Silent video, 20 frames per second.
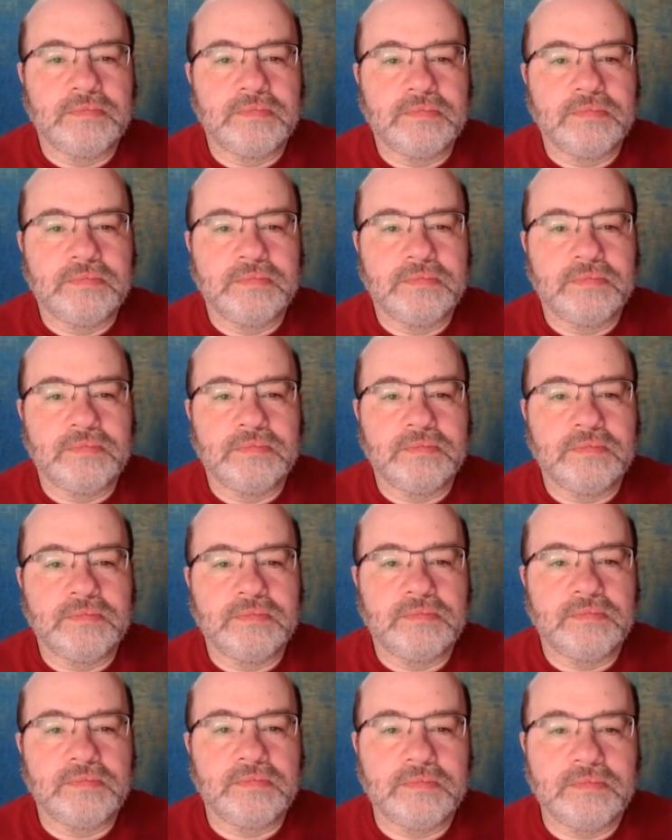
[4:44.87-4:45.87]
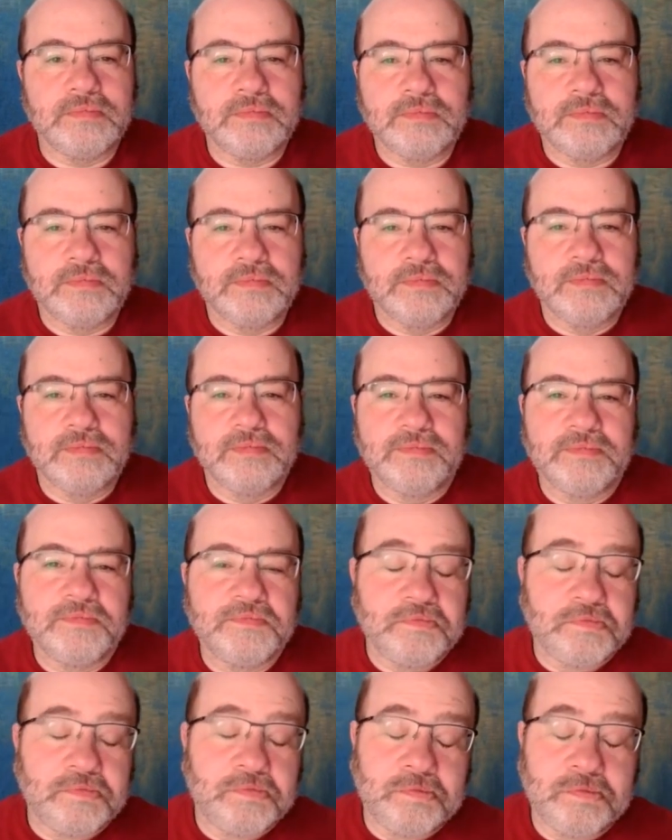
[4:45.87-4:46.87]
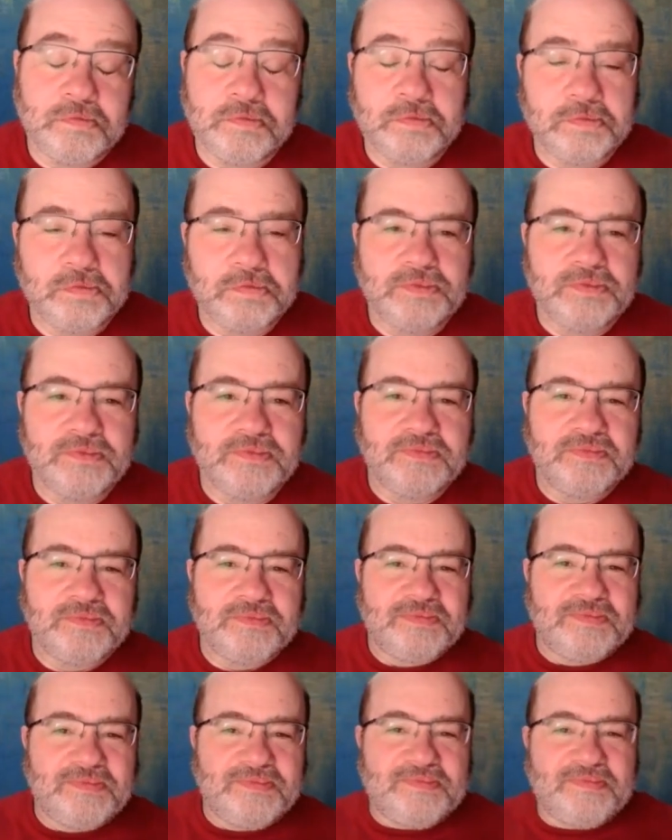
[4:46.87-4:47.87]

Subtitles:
The person shown says nothing.